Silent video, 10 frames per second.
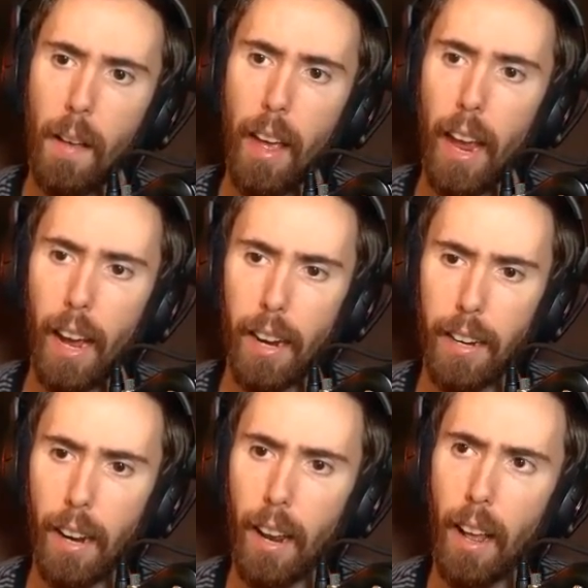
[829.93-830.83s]

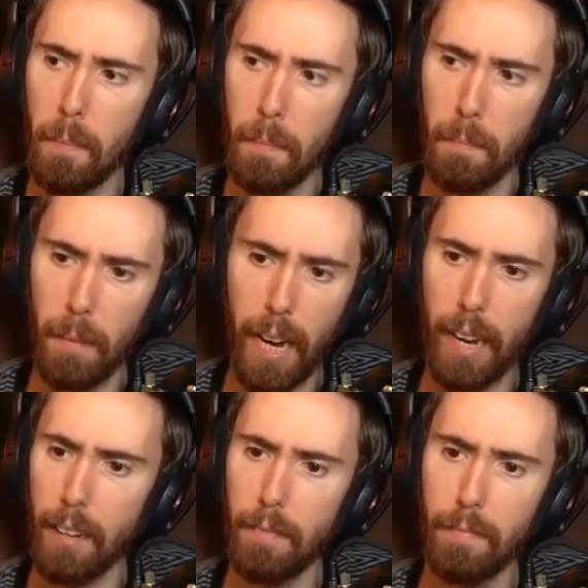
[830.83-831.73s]
and
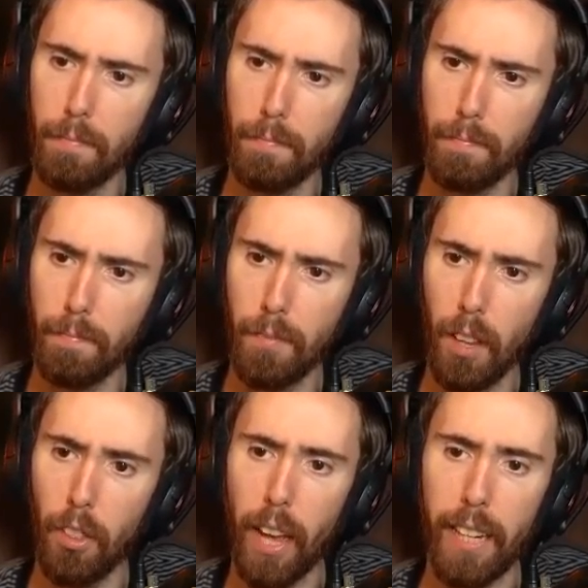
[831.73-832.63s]
man,
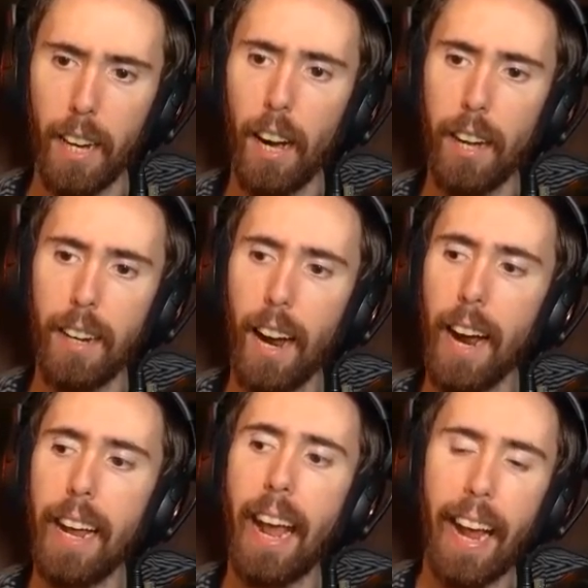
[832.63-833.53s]
thank God
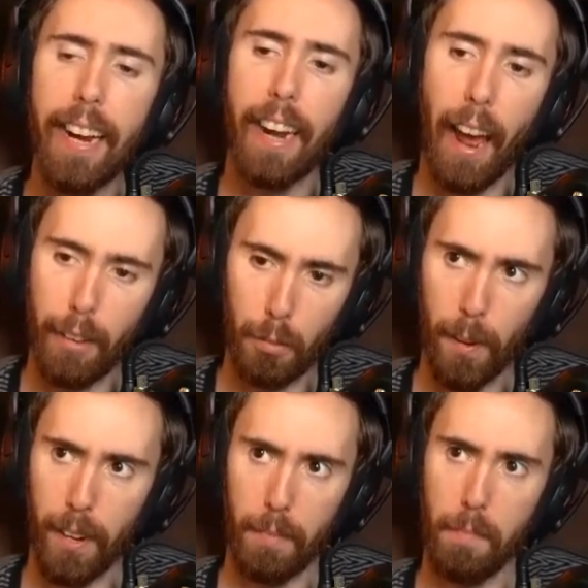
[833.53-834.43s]
I hate Asmon.